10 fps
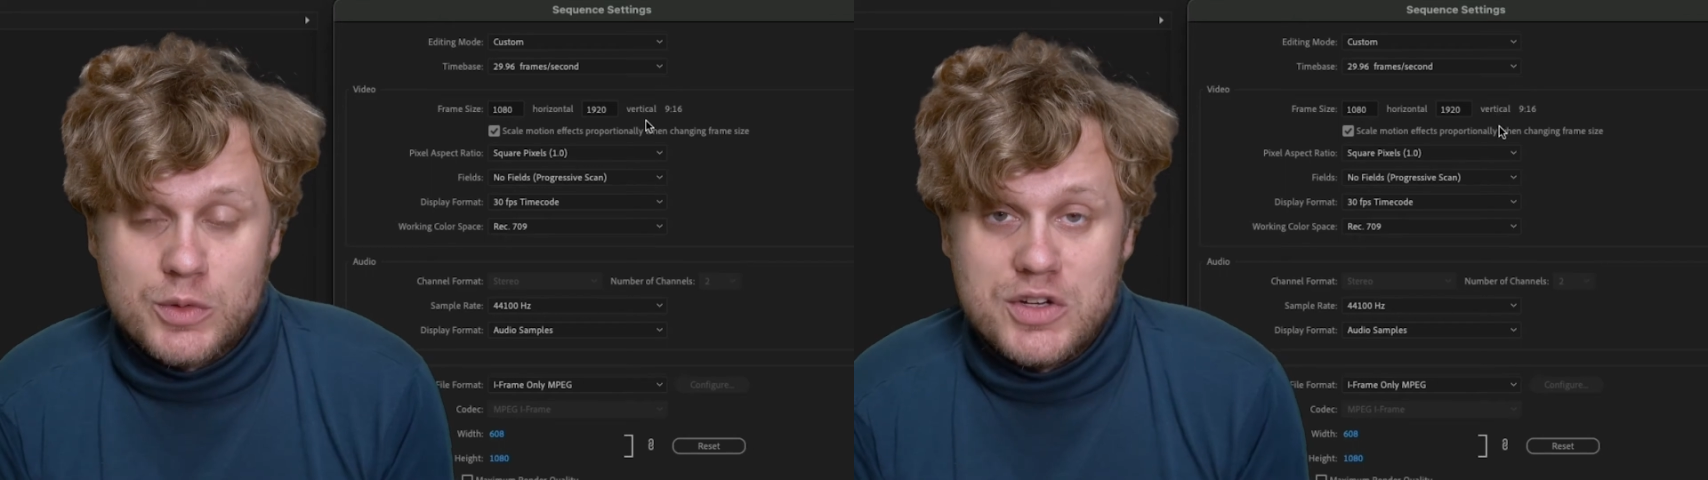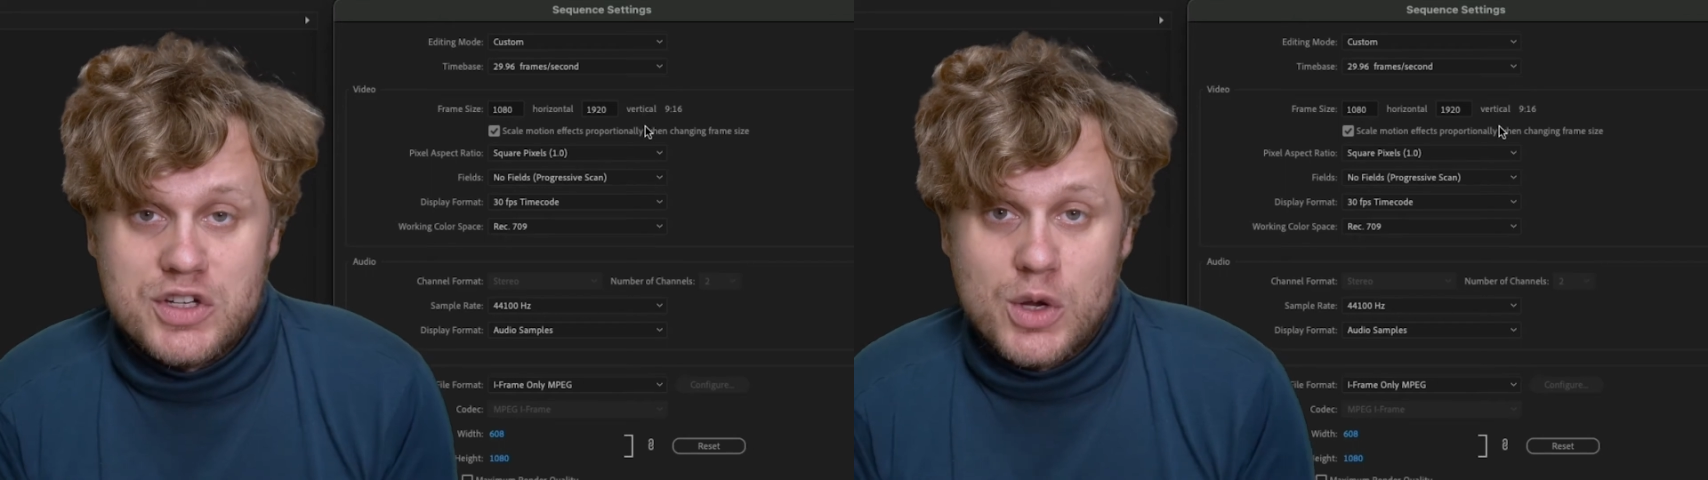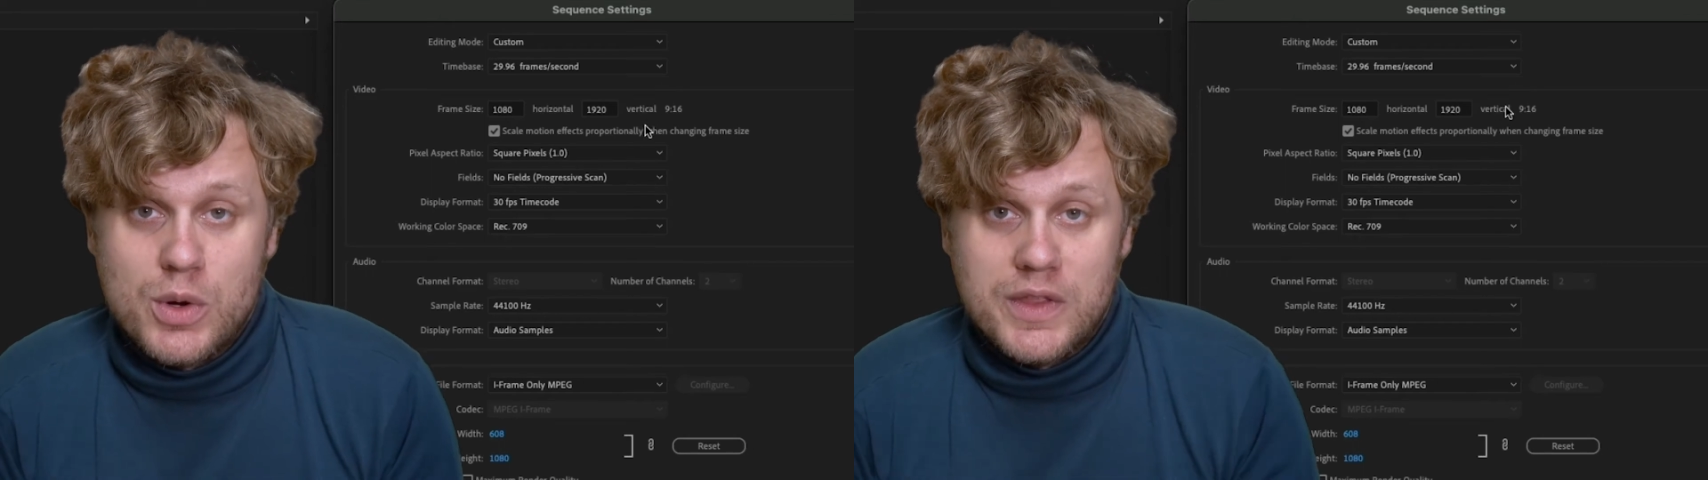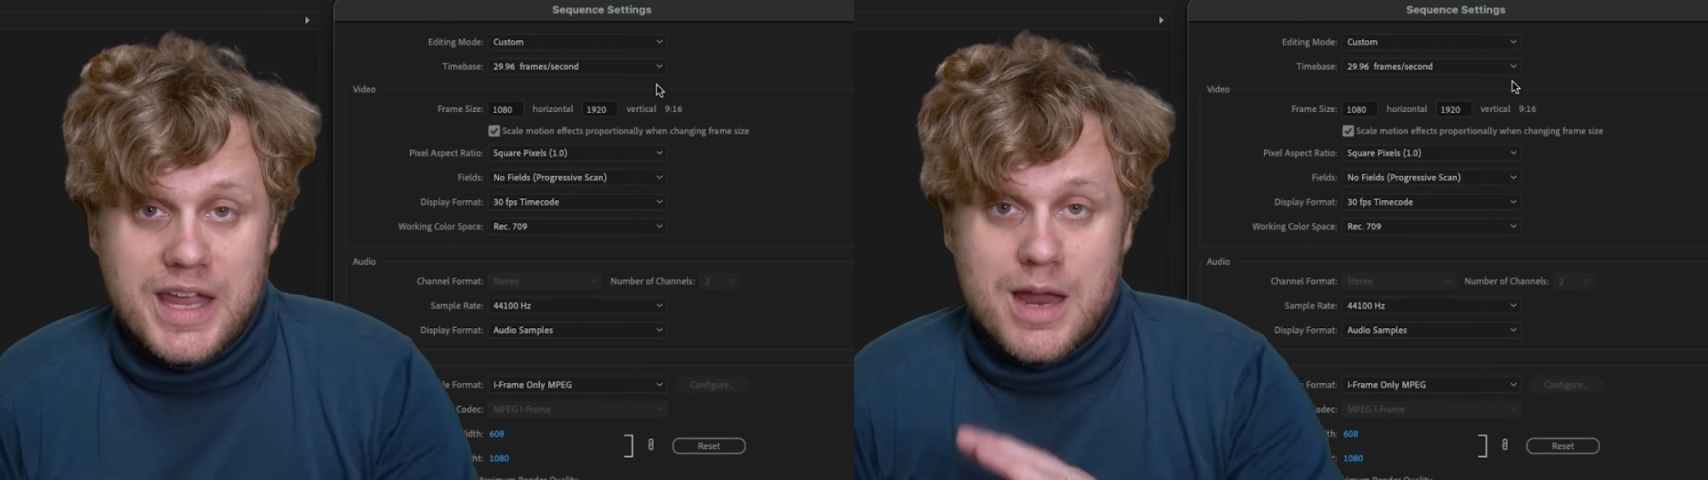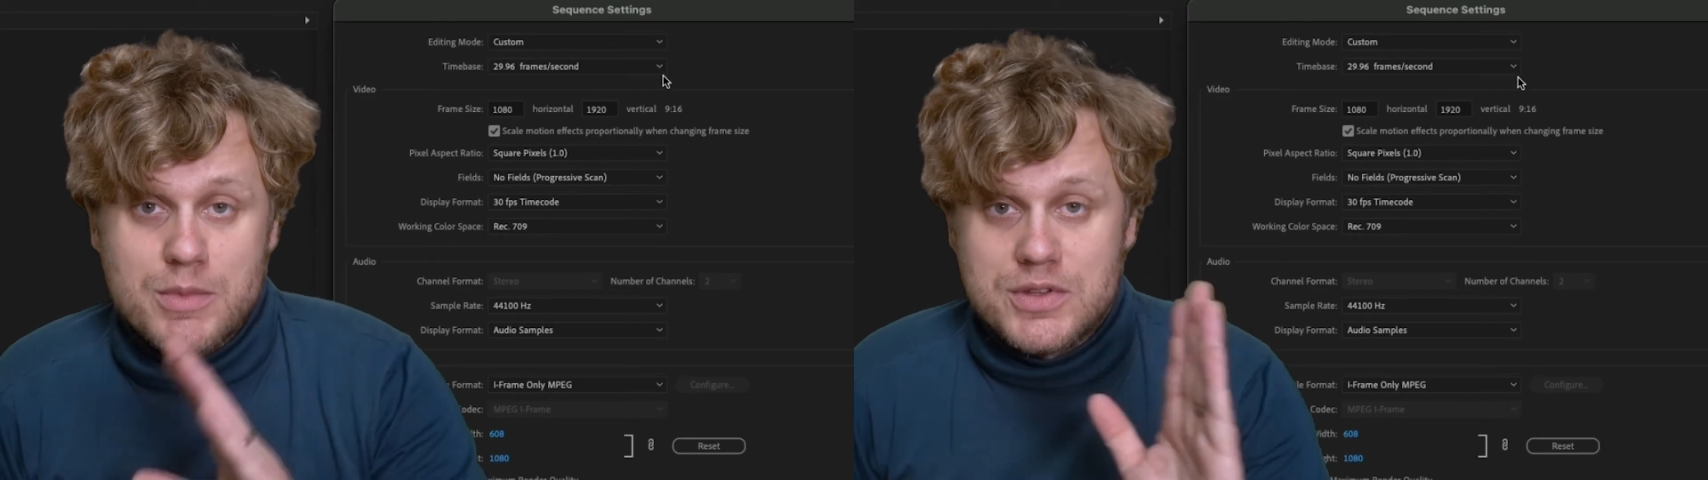ratio where the
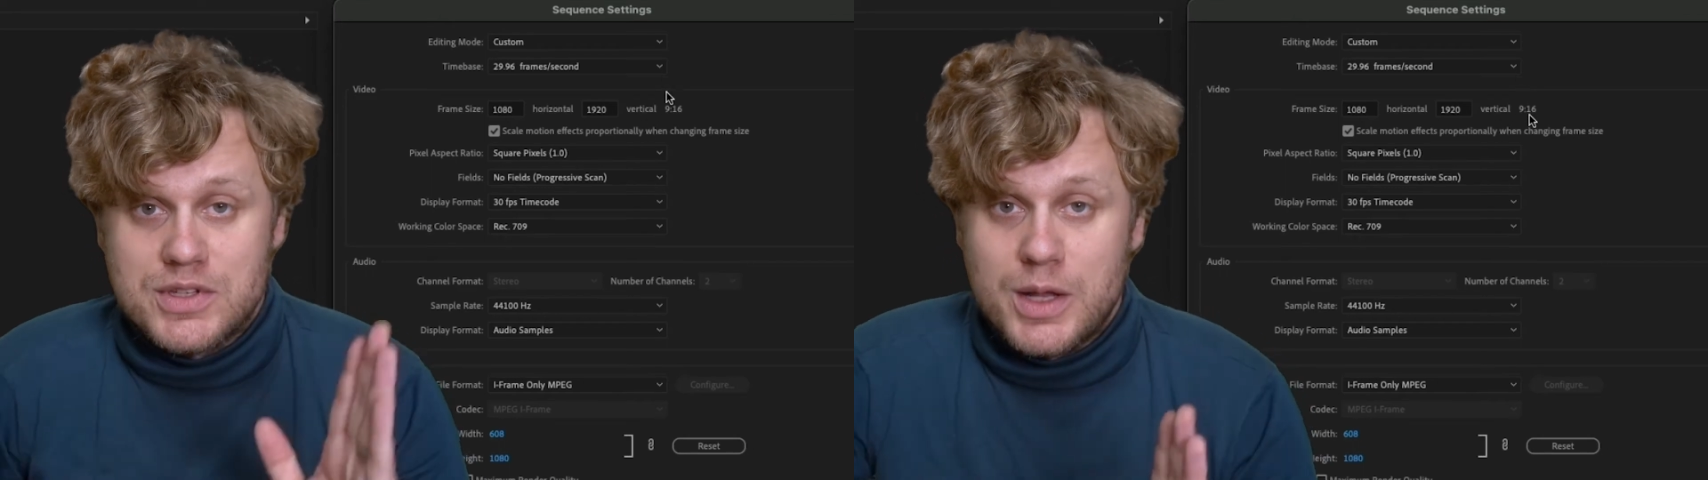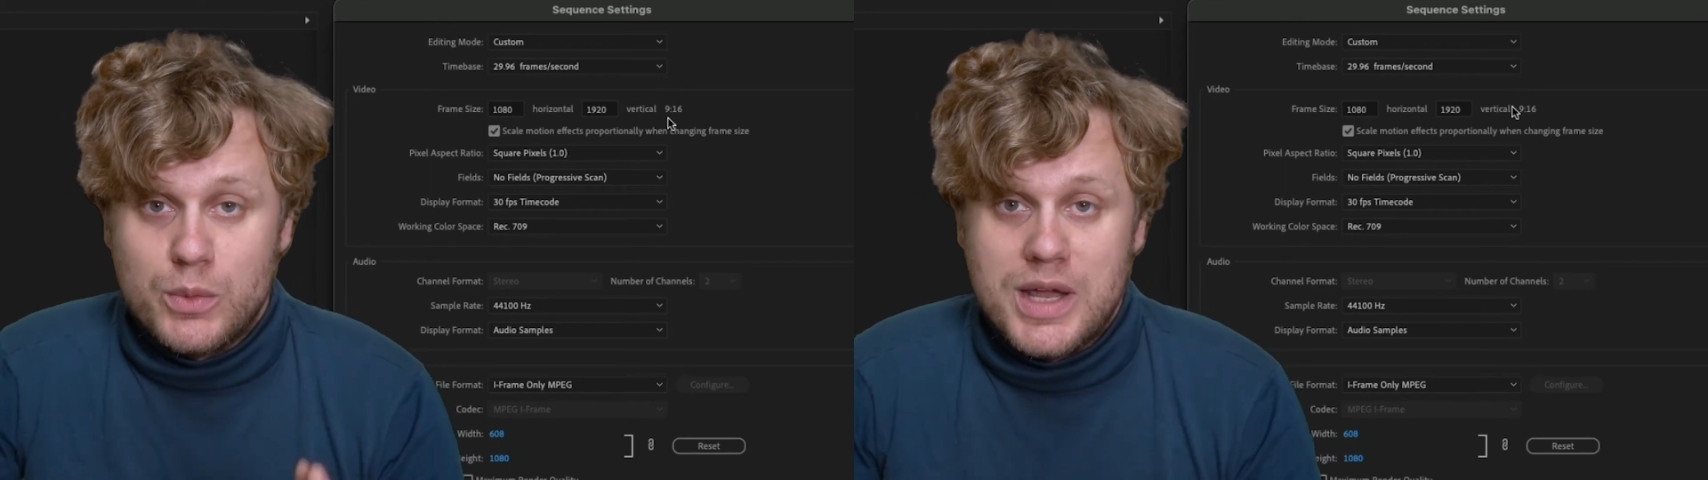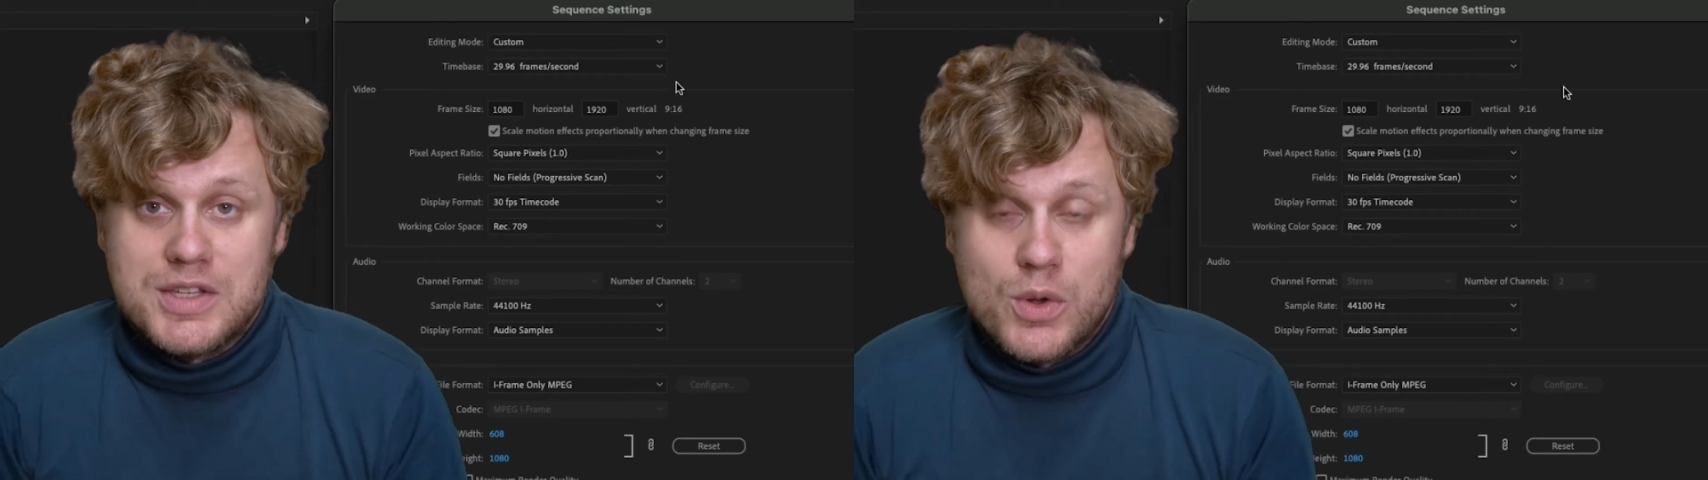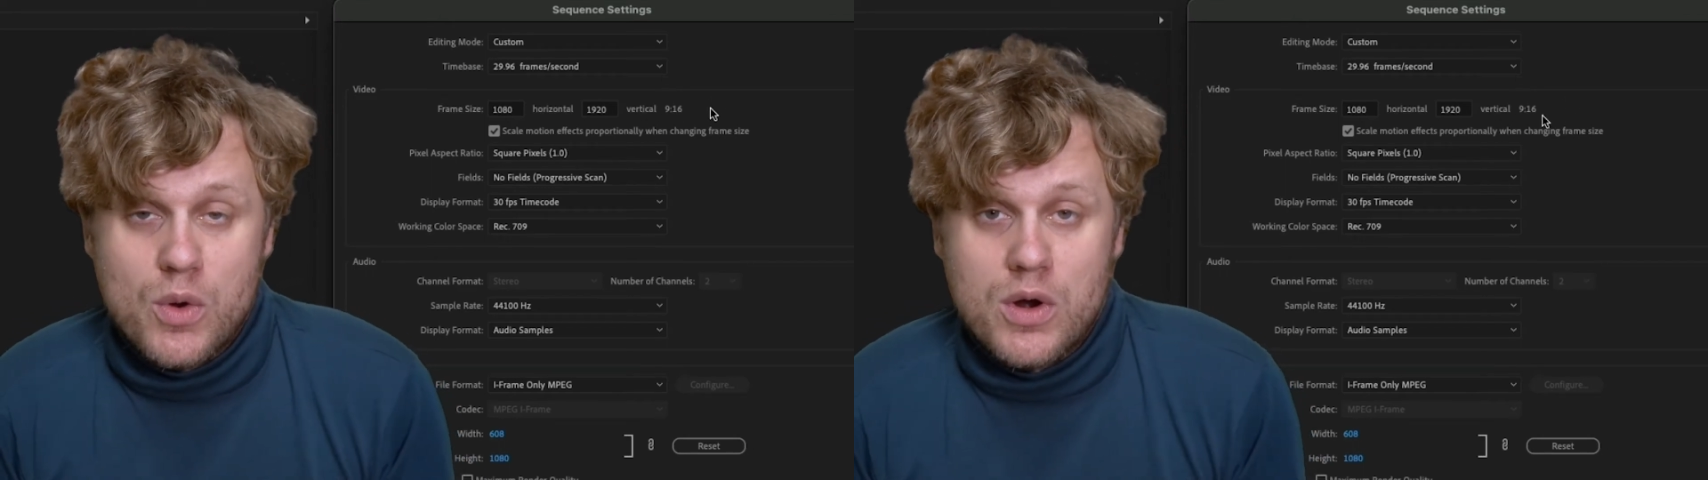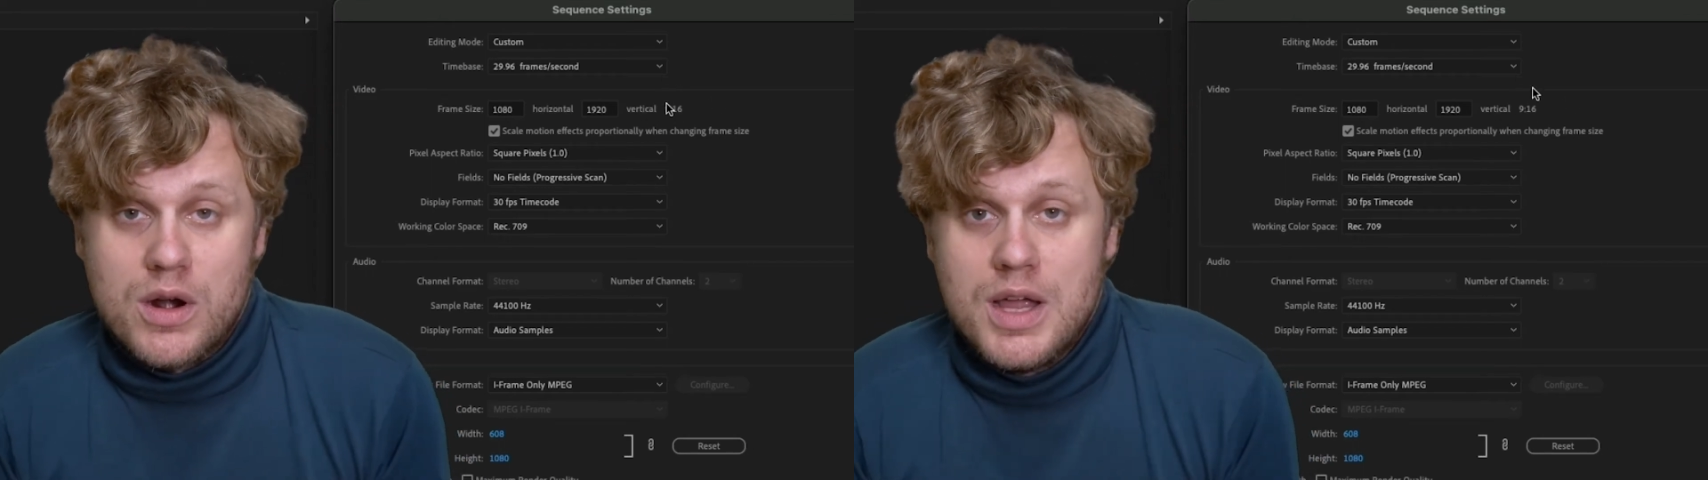camera is sideways,
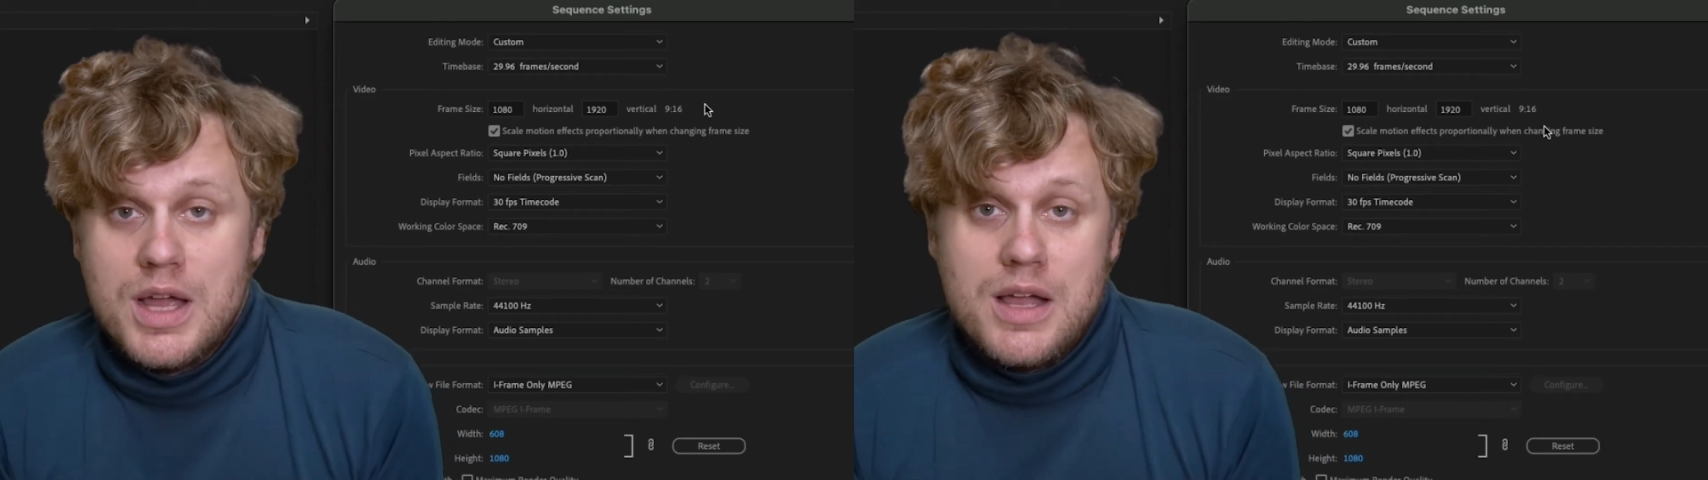or